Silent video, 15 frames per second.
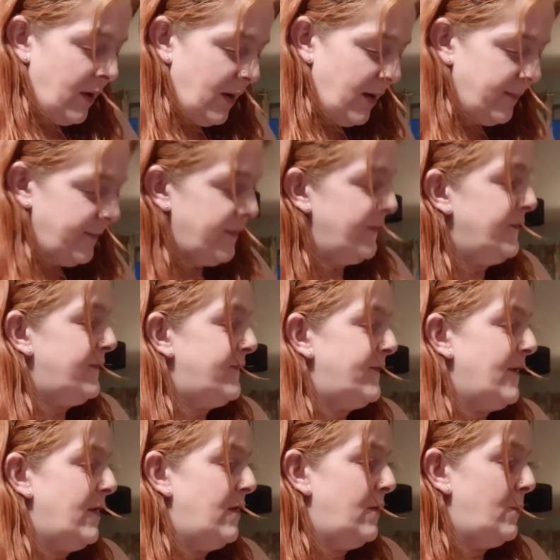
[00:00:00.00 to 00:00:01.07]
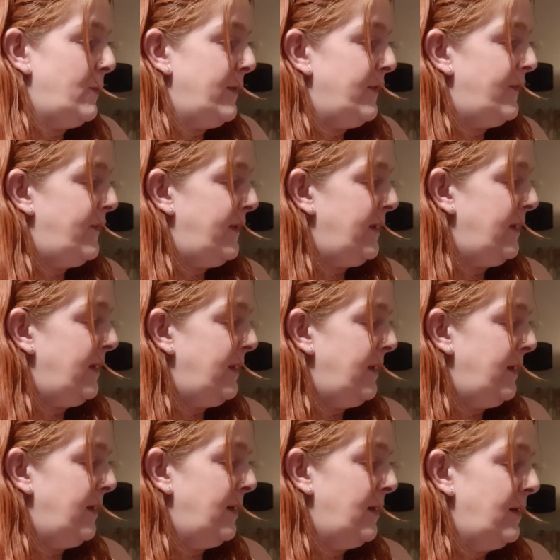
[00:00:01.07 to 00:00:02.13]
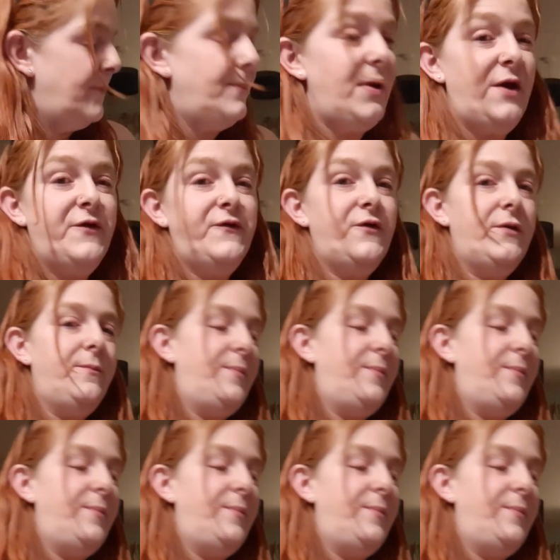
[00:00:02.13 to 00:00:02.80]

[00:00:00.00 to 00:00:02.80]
I'm going to start with the Passion